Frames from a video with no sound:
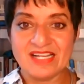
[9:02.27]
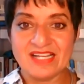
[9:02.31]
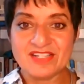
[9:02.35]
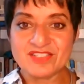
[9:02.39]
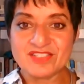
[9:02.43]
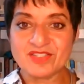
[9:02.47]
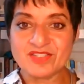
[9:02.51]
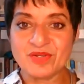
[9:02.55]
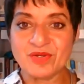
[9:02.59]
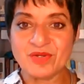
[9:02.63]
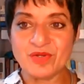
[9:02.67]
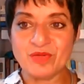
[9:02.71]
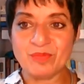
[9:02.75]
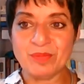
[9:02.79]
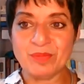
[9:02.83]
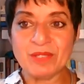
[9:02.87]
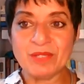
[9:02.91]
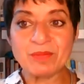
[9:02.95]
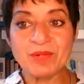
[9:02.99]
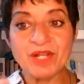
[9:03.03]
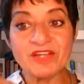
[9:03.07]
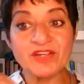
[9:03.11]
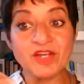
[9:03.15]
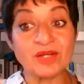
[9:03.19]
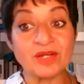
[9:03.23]
So
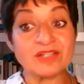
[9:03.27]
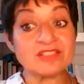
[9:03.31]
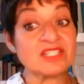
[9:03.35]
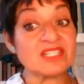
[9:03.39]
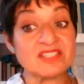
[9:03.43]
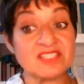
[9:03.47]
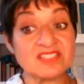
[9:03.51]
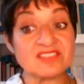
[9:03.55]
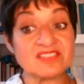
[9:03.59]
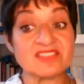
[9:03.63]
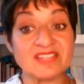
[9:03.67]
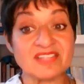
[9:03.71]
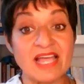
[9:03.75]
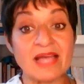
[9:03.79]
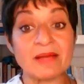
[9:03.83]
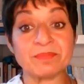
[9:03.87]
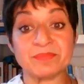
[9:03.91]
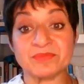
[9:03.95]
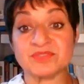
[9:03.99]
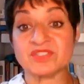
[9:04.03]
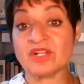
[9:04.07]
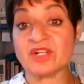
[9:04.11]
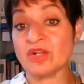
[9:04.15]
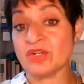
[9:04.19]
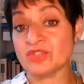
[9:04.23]
people are going, and this has
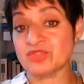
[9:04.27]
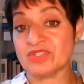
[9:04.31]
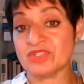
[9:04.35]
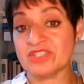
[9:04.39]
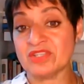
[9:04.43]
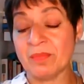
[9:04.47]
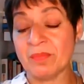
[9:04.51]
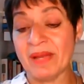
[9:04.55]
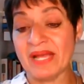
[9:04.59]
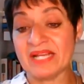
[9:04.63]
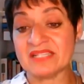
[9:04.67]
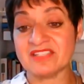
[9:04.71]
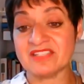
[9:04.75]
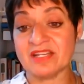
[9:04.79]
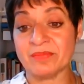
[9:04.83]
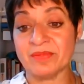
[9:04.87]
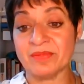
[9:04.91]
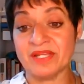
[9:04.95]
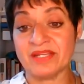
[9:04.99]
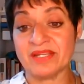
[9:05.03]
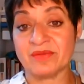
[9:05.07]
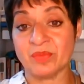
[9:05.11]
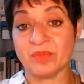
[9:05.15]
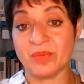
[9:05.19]
happened a lot during the pandemic,